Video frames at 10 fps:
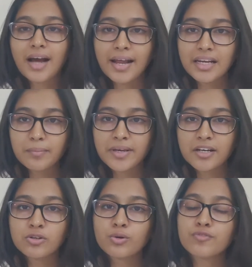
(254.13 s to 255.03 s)
Kindly
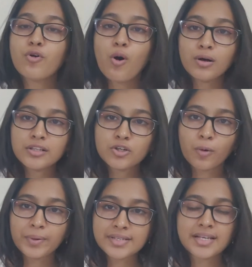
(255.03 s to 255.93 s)
make a note of all the
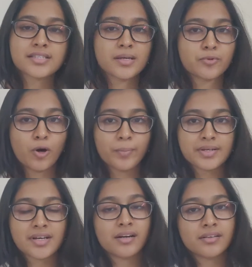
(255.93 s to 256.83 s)
topics and
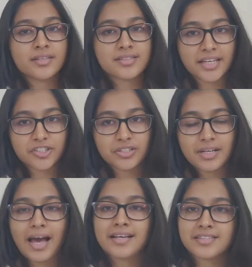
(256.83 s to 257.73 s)
subtopics under this
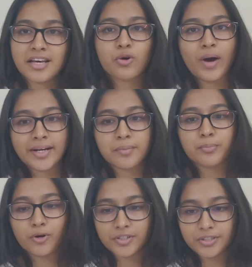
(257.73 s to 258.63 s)
section as they are quite
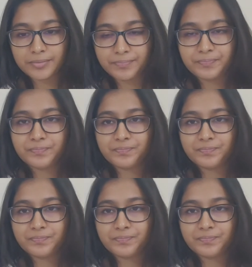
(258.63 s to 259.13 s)
important.